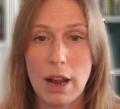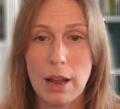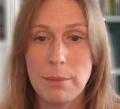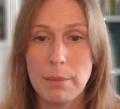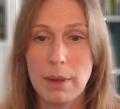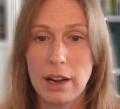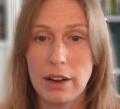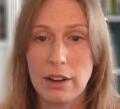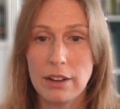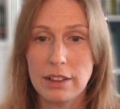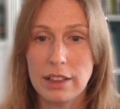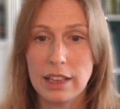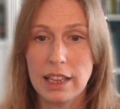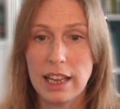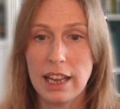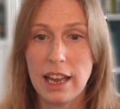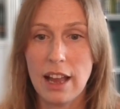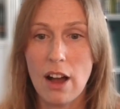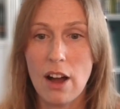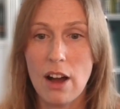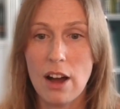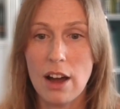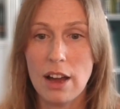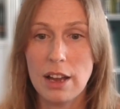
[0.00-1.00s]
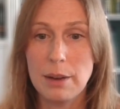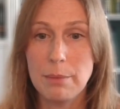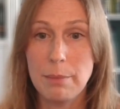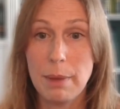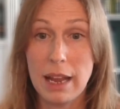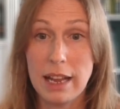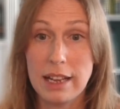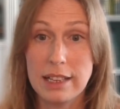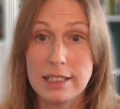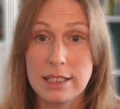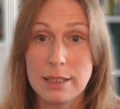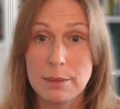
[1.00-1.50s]
primarily on a
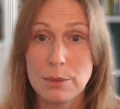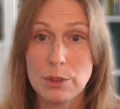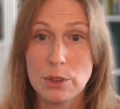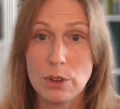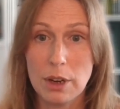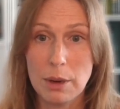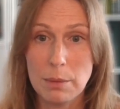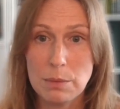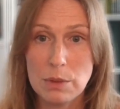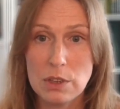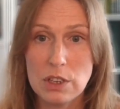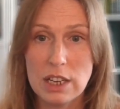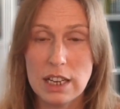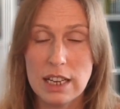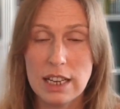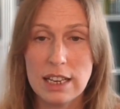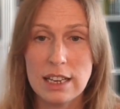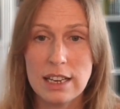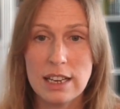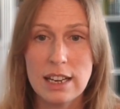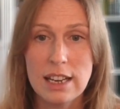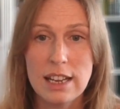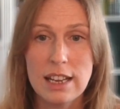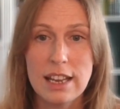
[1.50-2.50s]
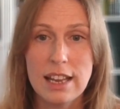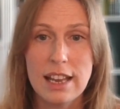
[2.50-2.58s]
paid subscription,